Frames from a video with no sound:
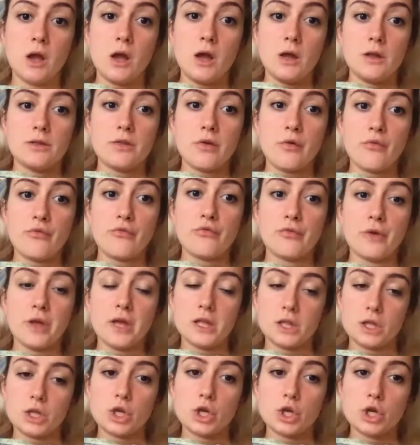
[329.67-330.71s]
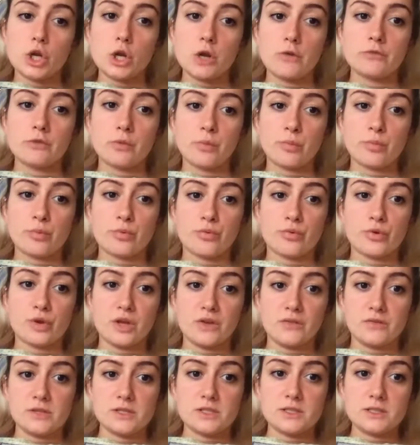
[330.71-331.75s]
The failure of the
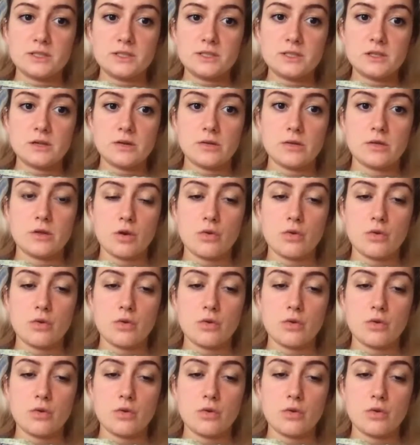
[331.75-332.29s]
previous